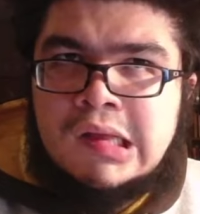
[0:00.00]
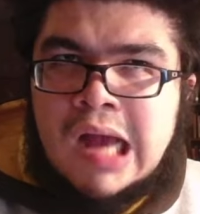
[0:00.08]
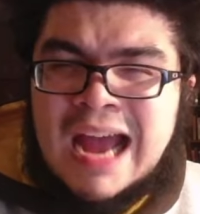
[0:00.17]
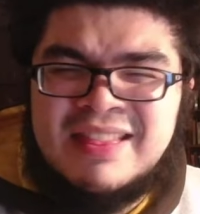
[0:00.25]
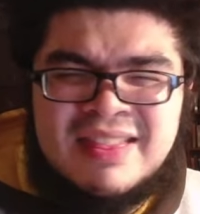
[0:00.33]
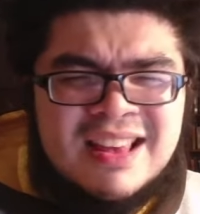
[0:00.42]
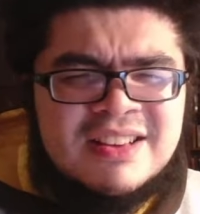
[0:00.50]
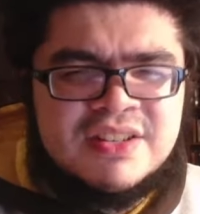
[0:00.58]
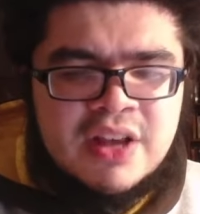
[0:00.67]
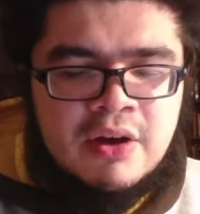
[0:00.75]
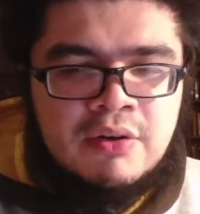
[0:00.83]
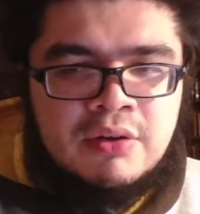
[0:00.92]
I think
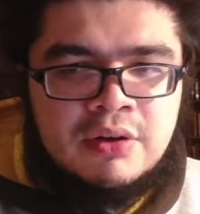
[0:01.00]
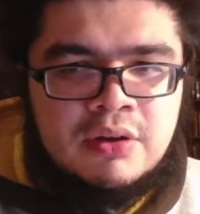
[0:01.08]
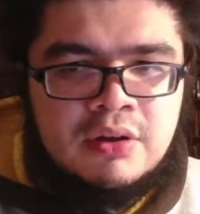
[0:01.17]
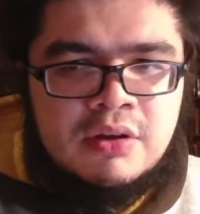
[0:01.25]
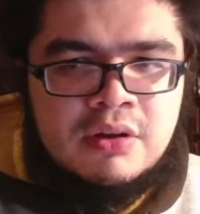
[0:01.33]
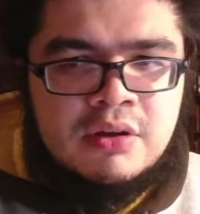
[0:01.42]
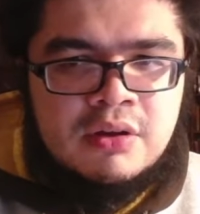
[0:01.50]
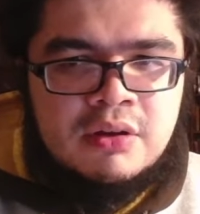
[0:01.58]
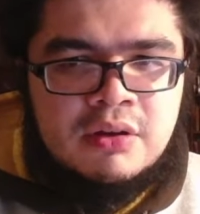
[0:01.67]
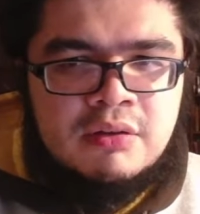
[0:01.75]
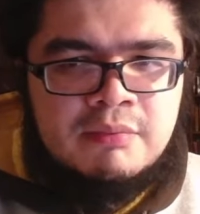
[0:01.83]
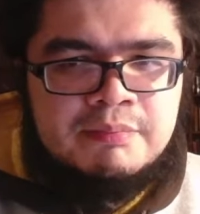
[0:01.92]
so.
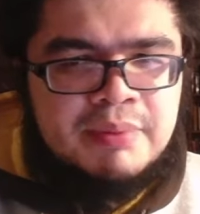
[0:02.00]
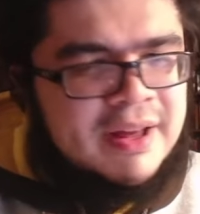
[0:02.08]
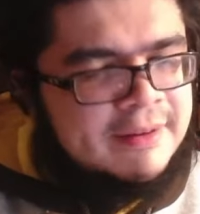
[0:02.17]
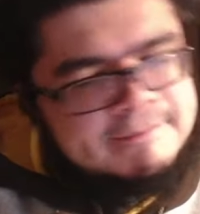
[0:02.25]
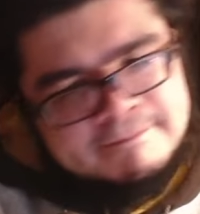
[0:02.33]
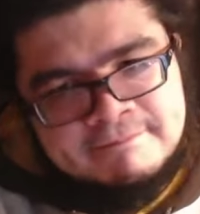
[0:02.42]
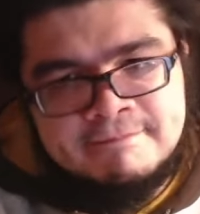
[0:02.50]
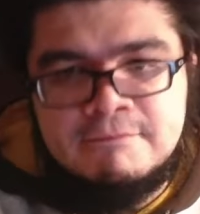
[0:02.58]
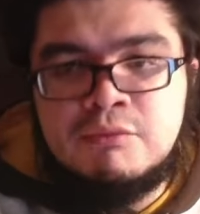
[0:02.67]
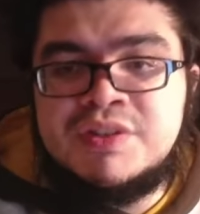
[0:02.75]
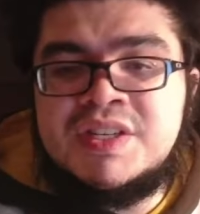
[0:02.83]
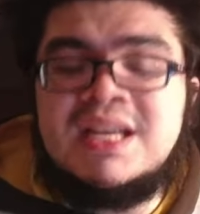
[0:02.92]
But
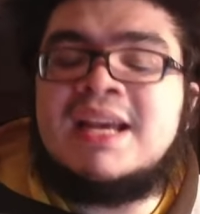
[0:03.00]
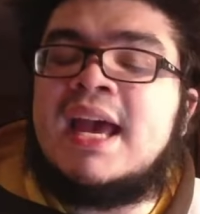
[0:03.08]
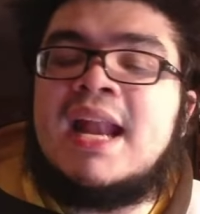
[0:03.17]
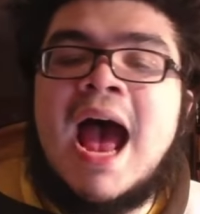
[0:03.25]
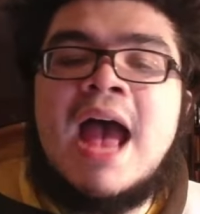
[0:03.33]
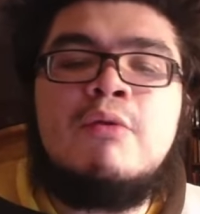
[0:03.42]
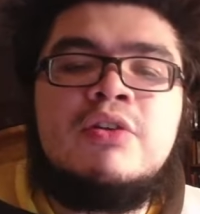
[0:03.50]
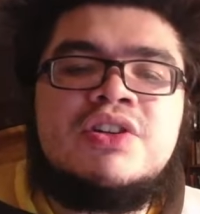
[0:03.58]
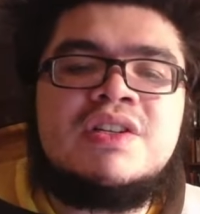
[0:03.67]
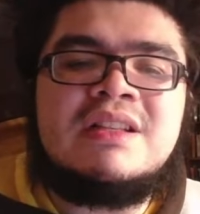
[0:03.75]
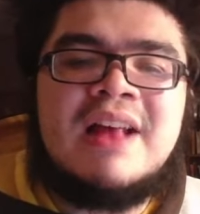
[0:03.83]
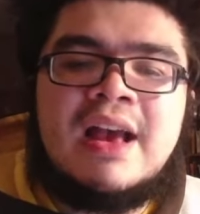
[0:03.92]
we'll see. Again, I would
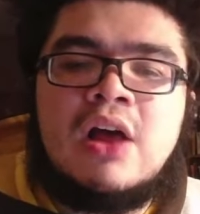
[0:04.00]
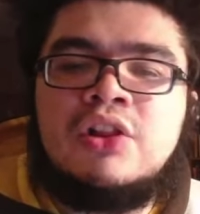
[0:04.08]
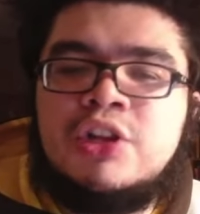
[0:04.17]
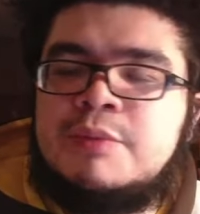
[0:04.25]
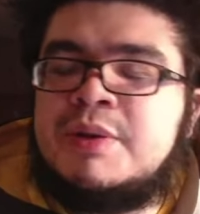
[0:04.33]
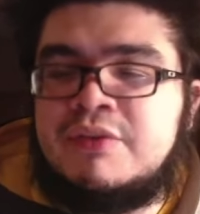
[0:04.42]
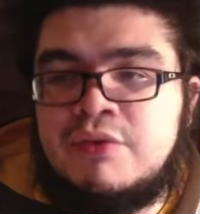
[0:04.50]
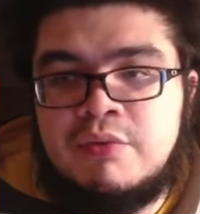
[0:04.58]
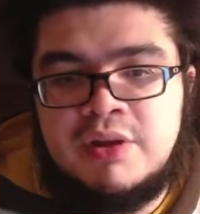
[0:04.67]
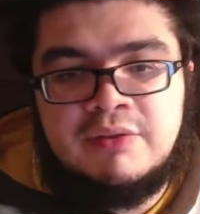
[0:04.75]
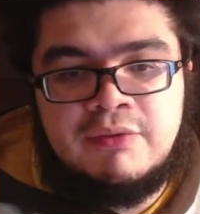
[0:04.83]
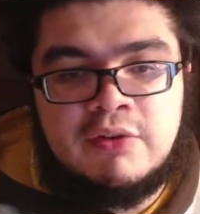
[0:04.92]
just like a little bit of a
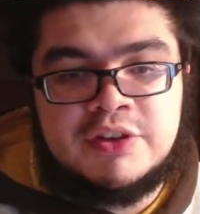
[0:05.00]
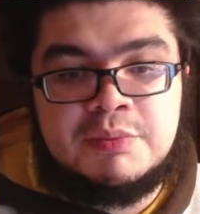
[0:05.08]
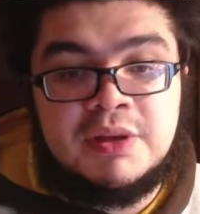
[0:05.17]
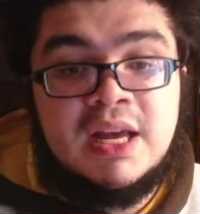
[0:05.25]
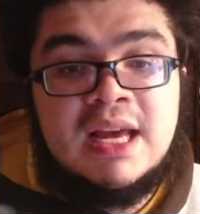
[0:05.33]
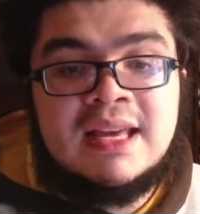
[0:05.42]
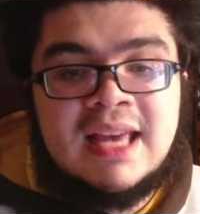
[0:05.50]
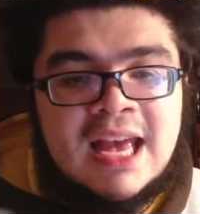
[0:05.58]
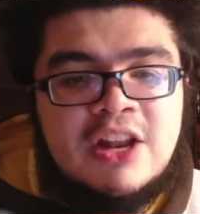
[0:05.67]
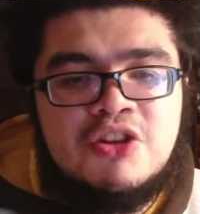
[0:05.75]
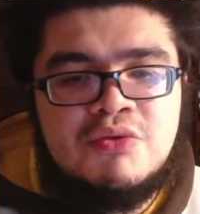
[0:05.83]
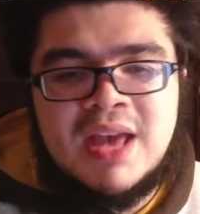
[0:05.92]
reinforcement.
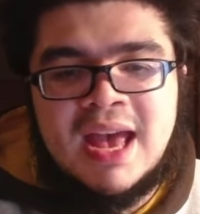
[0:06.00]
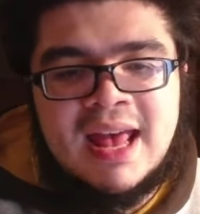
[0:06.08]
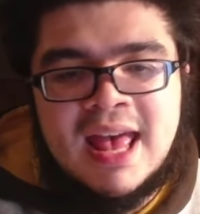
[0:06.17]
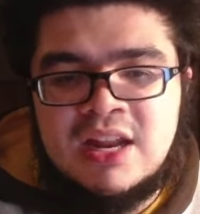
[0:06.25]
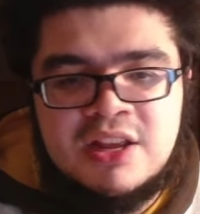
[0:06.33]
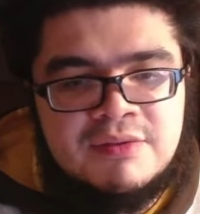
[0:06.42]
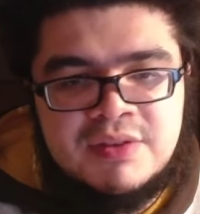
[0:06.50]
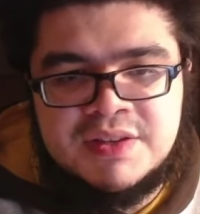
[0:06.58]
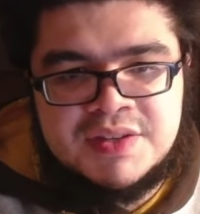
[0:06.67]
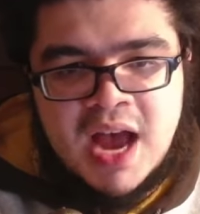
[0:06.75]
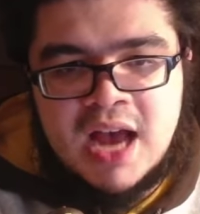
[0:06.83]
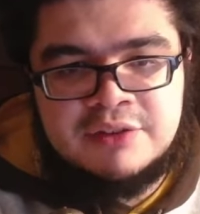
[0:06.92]
Can you get any of
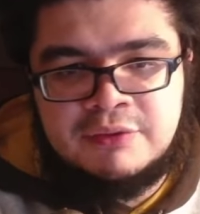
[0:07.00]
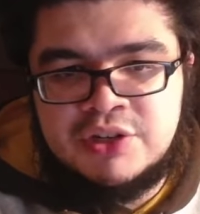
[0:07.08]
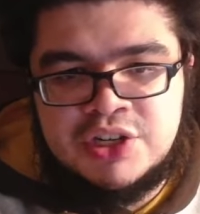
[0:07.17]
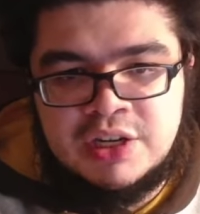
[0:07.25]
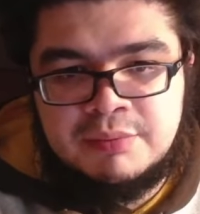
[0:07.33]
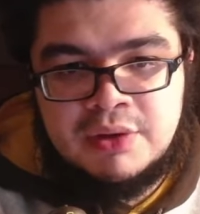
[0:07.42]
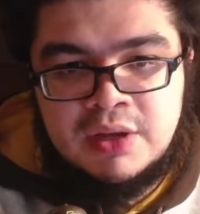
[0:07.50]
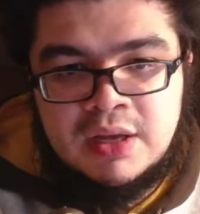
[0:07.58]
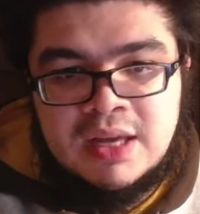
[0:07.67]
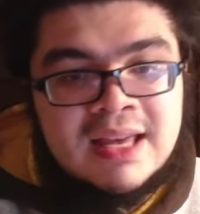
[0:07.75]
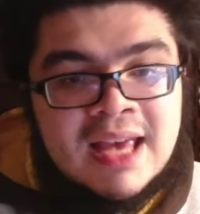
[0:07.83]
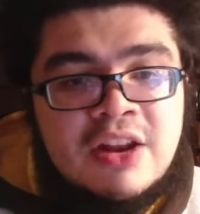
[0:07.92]
these guys for cheap?
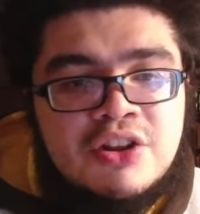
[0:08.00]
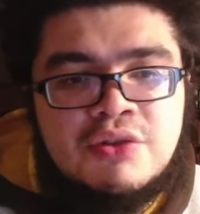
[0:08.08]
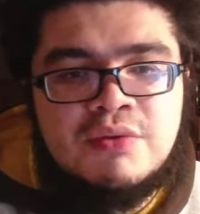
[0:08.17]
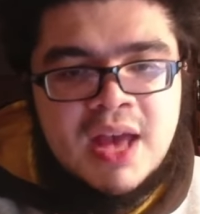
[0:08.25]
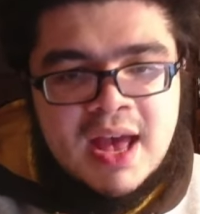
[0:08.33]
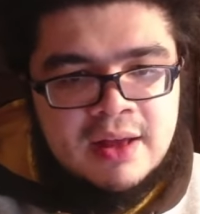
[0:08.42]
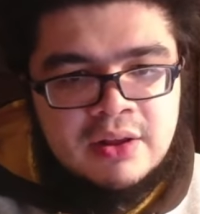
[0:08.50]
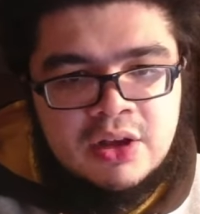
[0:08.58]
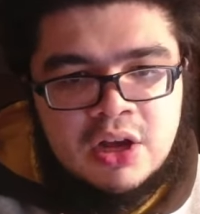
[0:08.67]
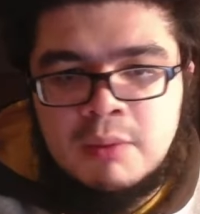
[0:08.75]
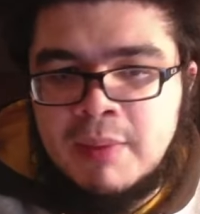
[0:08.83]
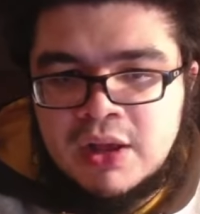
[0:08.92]
Can you get
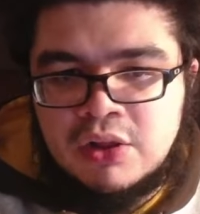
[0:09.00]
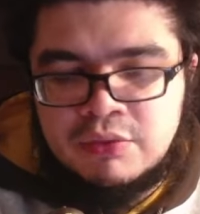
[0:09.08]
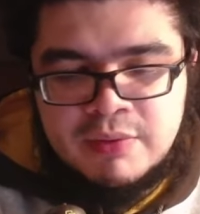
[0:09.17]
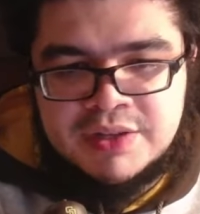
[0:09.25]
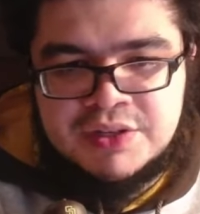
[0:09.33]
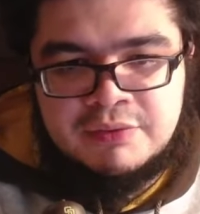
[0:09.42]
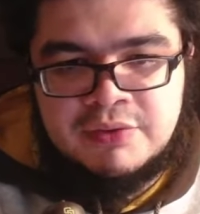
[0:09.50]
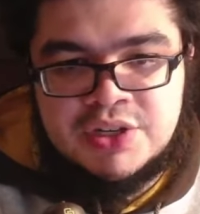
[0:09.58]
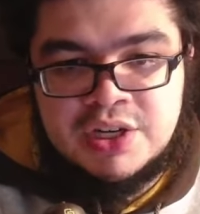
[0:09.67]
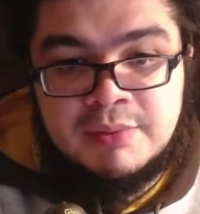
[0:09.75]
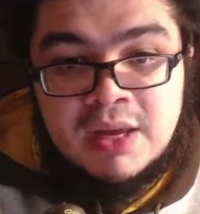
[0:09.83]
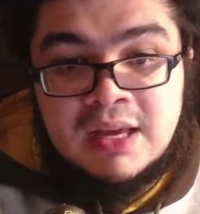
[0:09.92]
a Michael Lorenzen for
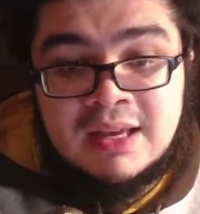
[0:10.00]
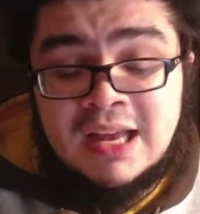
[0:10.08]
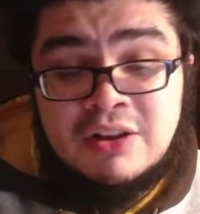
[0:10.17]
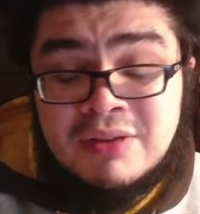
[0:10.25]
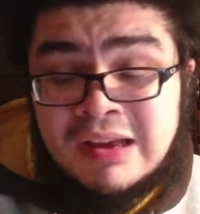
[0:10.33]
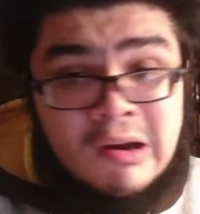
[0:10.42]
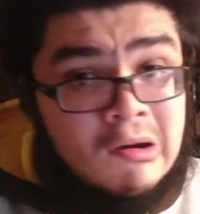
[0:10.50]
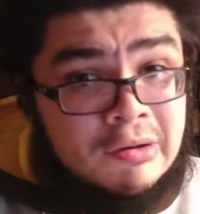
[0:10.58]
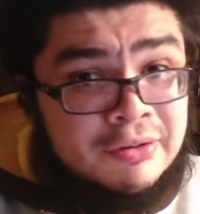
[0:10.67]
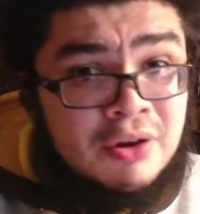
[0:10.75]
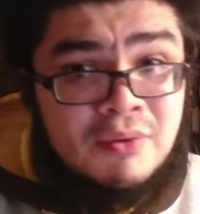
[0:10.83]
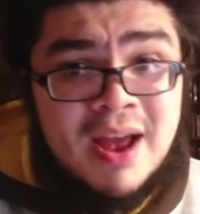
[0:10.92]
cheap? Can you get
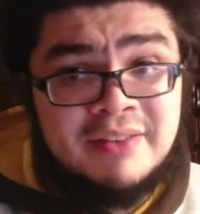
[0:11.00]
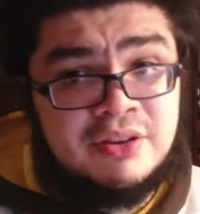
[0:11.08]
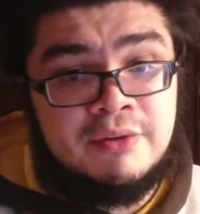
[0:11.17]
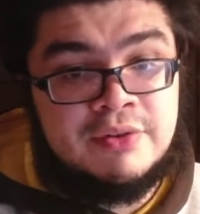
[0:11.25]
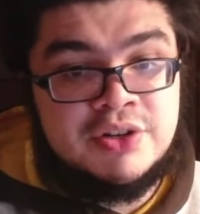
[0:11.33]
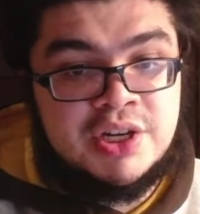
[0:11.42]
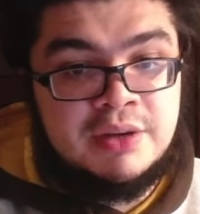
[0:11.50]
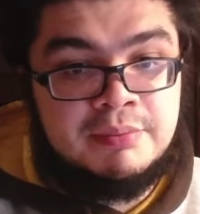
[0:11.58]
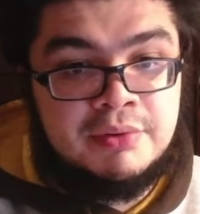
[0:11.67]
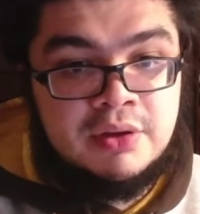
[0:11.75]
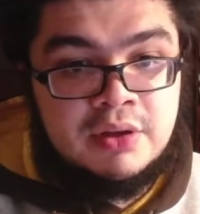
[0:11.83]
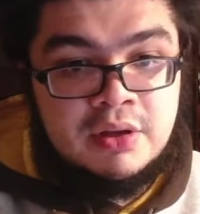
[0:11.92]
Carlos Carrasco for cheap?
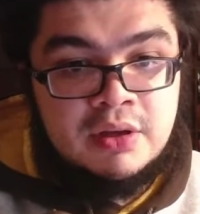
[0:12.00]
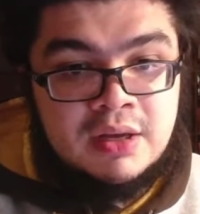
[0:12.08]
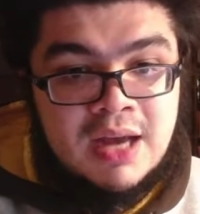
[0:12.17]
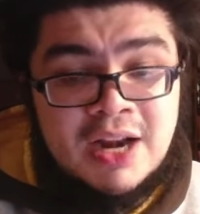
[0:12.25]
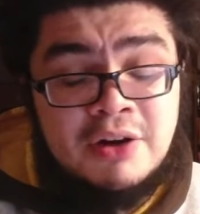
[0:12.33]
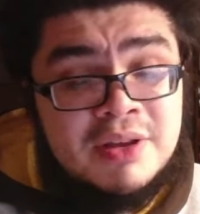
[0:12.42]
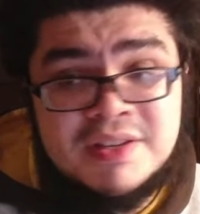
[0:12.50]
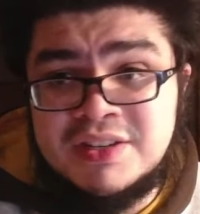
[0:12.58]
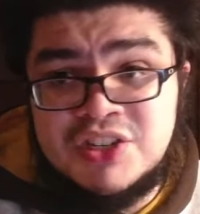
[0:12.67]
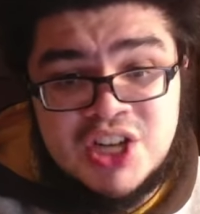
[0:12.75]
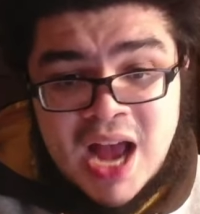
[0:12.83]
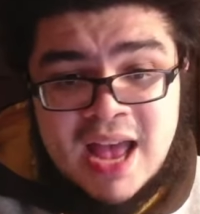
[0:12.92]
I know he's a
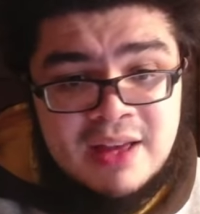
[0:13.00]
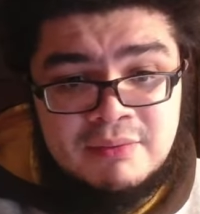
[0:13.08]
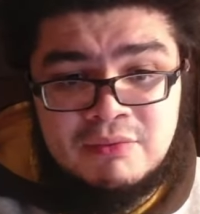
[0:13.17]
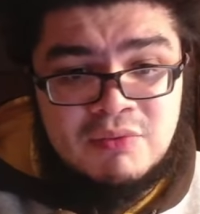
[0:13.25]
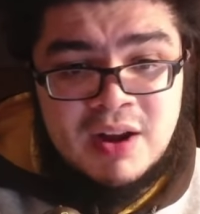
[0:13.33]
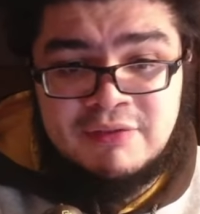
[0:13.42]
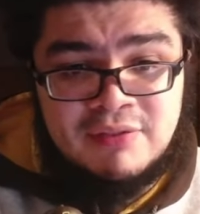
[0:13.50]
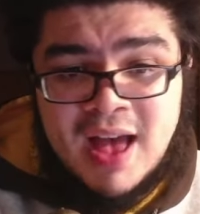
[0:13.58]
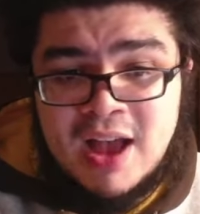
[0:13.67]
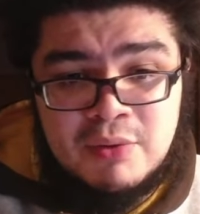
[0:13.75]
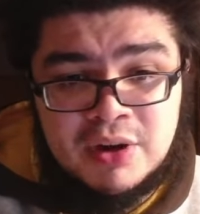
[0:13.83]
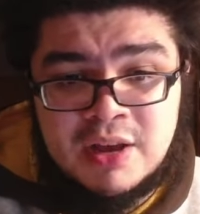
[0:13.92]
giant red
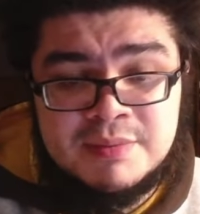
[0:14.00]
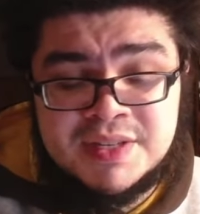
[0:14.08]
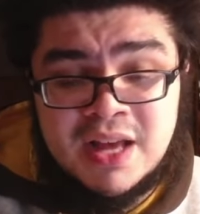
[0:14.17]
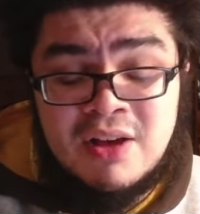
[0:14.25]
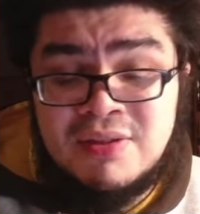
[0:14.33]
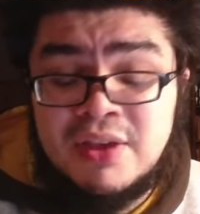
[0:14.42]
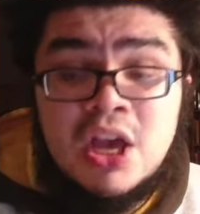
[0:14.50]
flag when it comes to health.